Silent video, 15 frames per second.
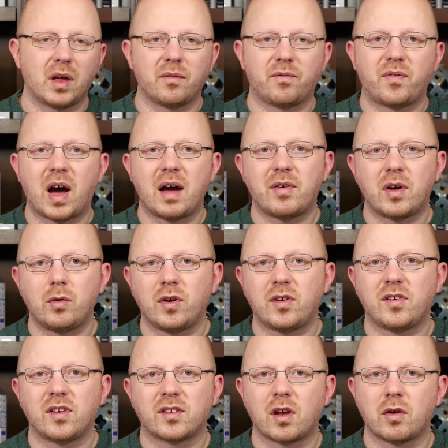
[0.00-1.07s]
500
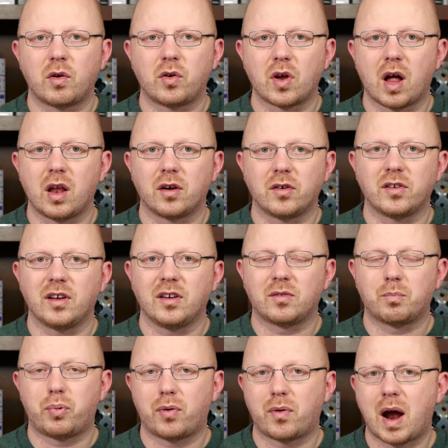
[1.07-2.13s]
$600 is
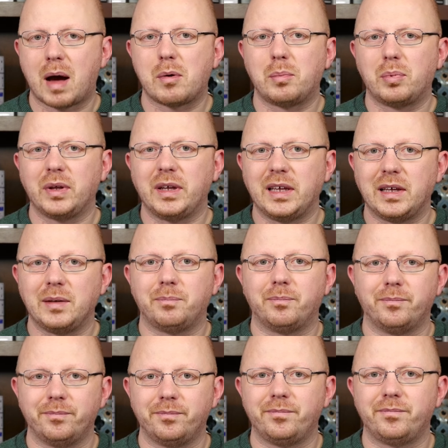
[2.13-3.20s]
probably
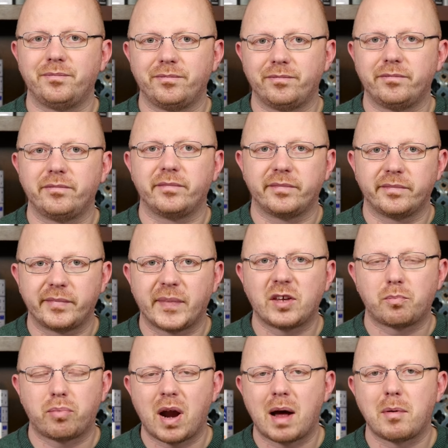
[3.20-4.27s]

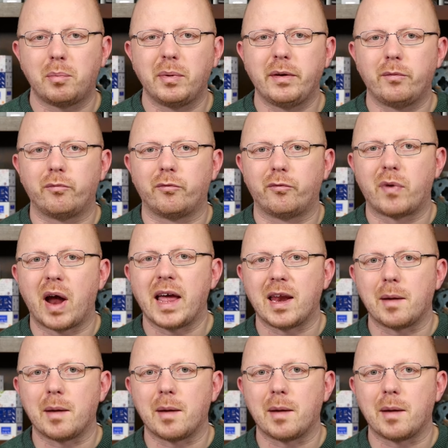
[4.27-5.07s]
it's probably right